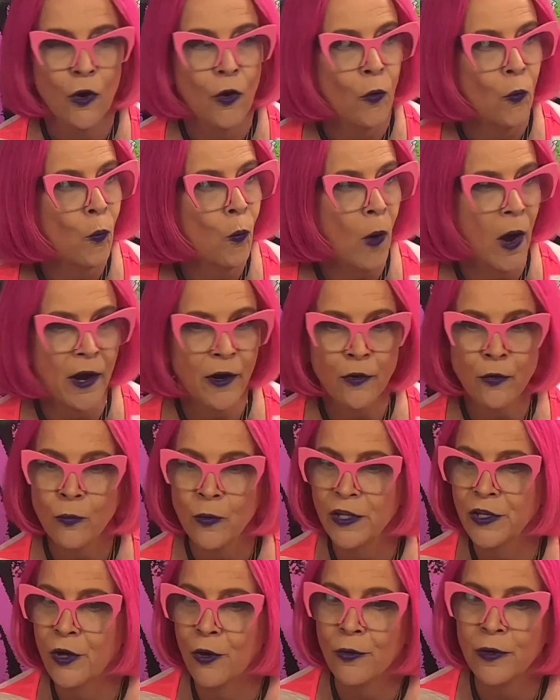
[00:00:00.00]
Why aren't
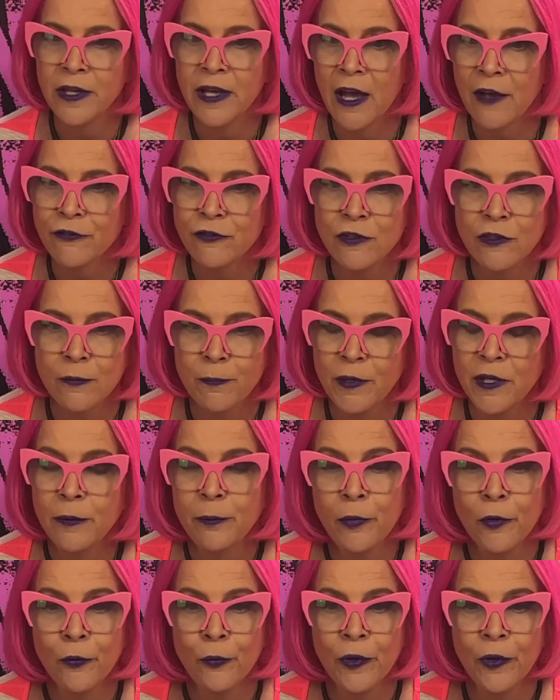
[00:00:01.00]
we going after the people